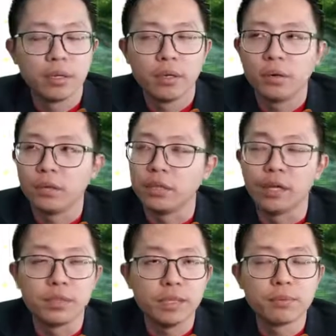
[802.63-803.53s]
The
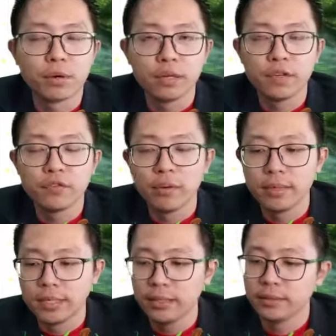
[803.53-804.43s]
de Broglie
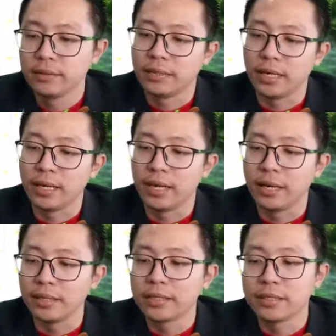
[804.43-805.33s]
formula.
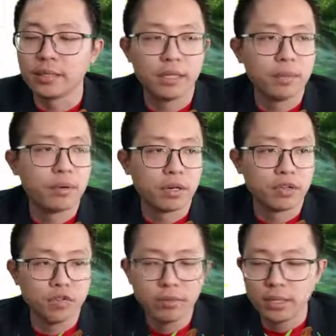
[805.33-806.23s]
This is the de Broglie
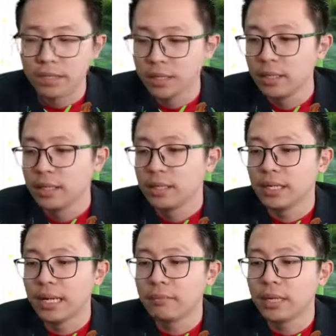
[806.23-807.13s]
formula.
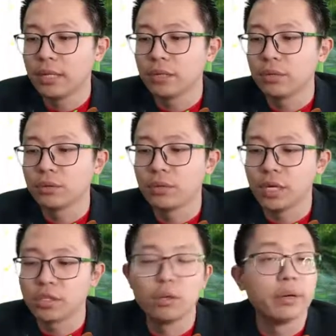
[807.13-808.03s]
Lambda equal to
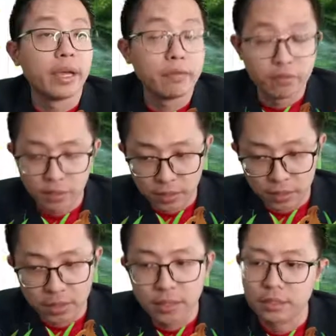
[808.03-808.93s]
h over
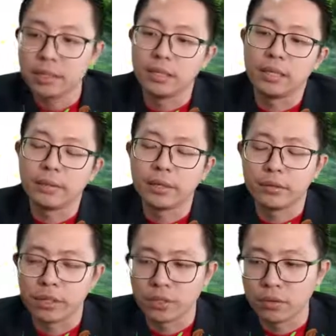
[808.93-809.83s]
mv, isn't it? Lambda equal
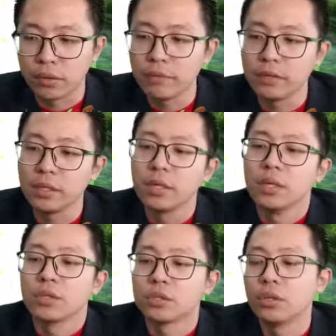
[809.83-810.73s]
to h over mv.
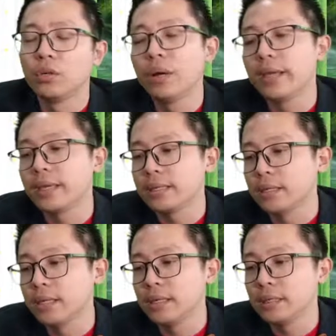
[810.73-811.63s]
So what I can
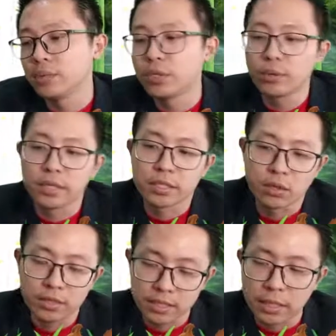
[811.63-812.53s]
say is, which one is
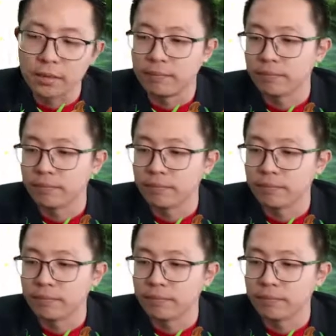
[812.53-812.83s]
constant?